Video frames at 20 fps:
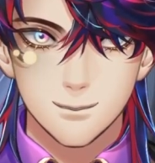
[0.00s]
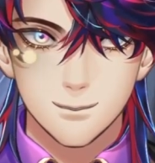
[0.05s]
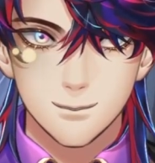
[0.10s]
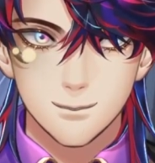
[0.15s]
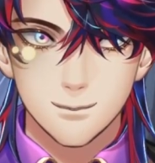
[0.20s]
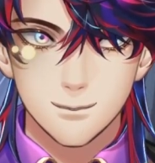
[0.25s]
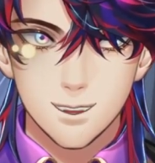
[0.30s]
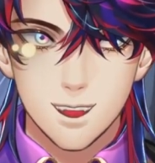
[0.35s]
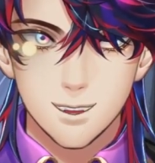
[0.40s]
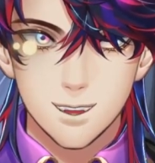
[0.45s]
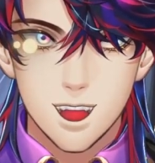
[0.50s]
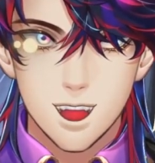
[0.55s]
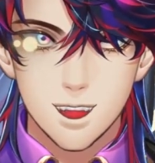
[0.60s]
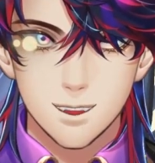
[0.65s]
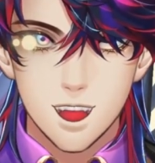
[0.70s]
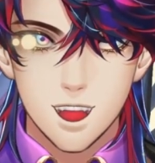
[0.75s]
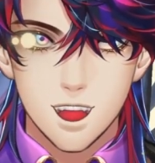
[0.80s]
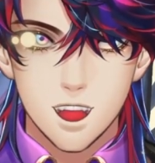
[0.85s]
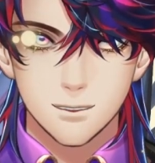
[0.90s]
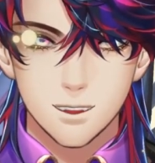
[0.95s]
it's not
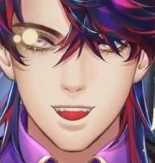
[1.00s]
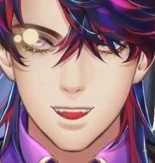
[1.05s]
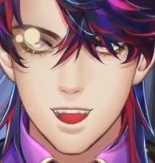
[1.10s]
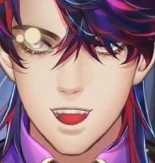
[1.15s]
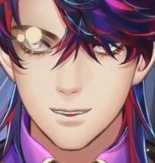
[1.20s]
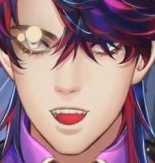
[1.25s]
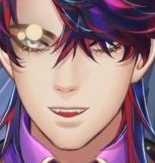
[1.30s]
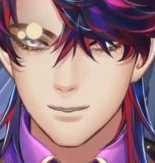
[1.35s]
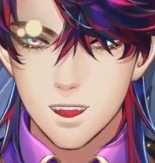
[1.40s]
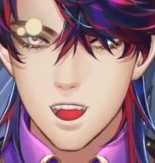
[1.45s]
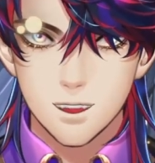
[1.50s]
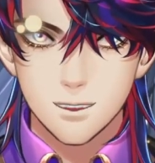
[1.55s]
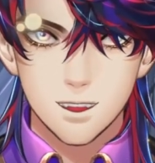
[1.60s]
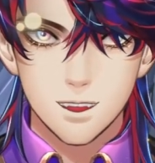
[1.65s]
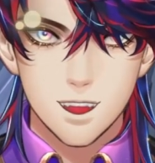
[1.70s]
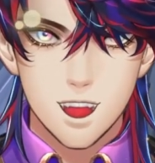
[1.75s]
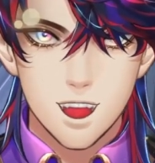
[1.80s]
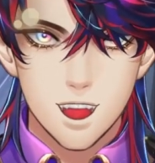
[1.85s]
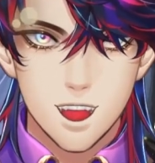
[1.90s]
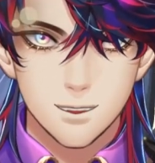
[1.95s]
like super
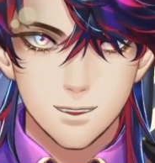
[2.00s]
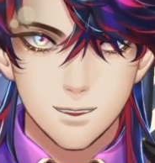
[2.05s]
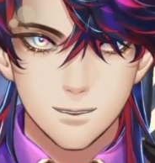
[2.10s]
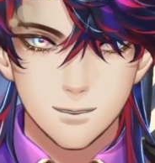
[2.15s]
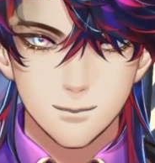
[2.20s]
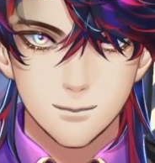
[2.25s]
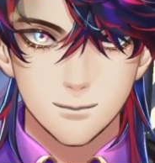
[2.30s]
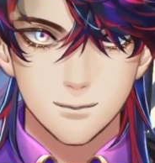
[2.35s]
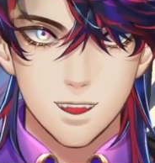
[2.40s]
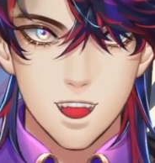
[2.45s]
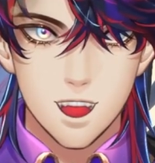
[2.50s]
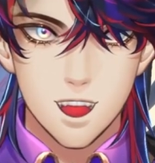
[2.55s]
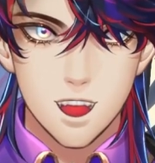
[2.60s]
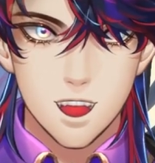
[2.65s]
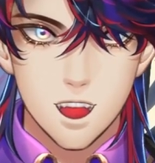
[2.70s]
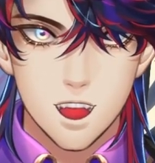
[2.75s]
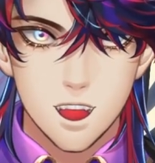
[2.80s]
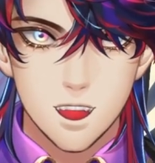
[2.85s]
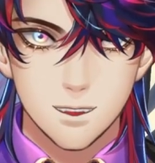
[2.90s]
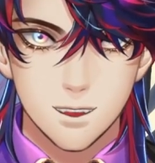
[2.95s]
complicated.
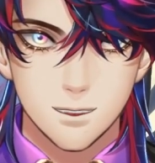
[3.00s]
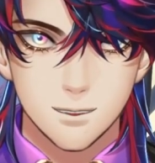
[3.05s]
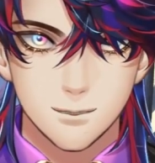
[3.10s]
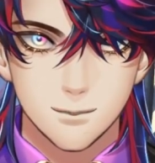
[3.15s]
Um,